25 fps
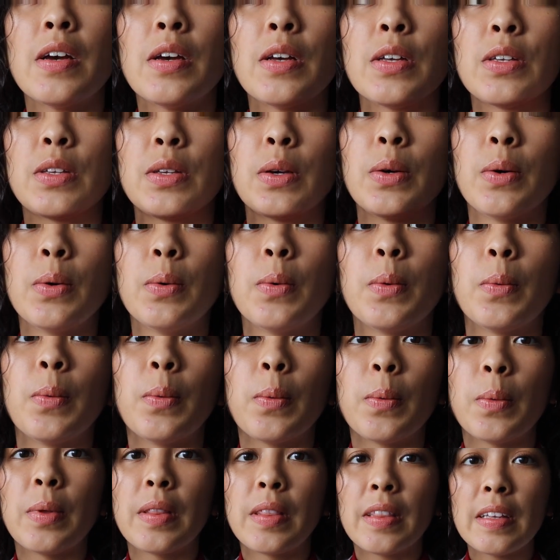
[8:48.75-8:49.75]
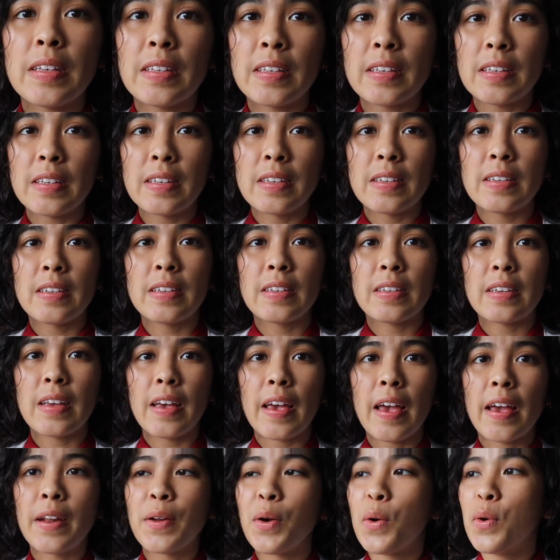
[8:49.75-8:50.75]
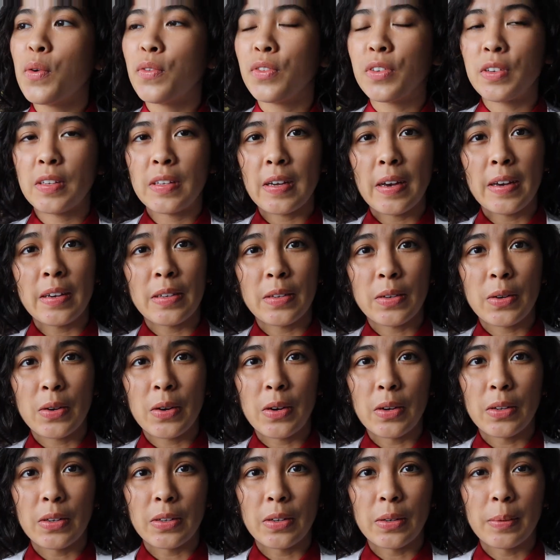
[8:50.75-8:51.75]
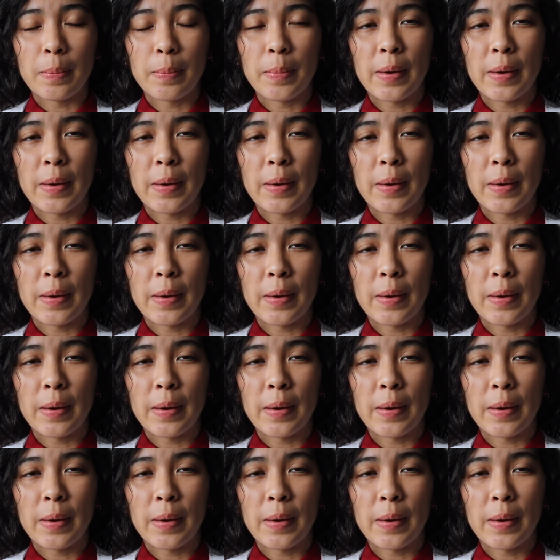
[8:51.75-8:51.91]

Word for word: So this is an oversized collar